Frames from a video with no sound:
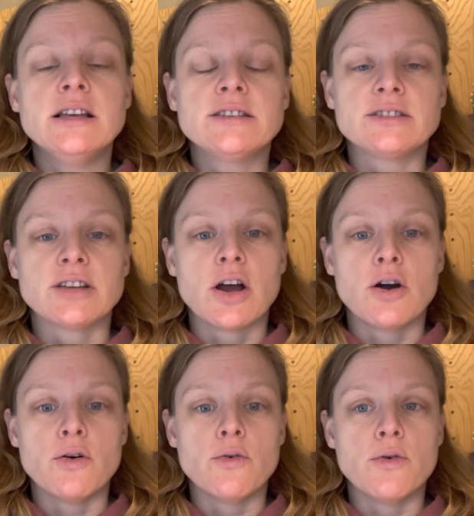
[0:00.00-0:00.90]

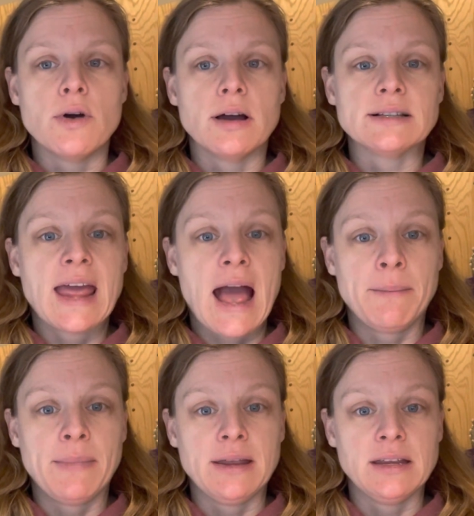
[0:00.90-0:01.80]
So,
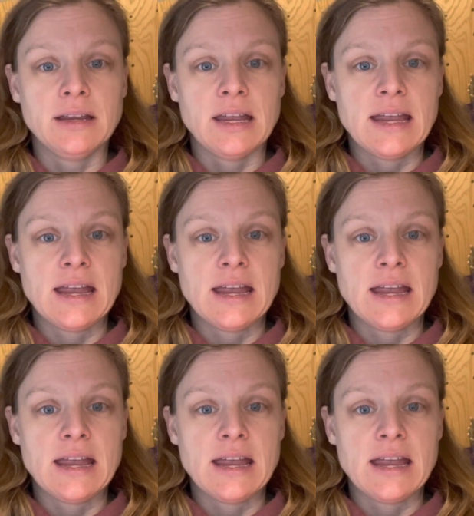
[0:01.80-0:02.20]
tapping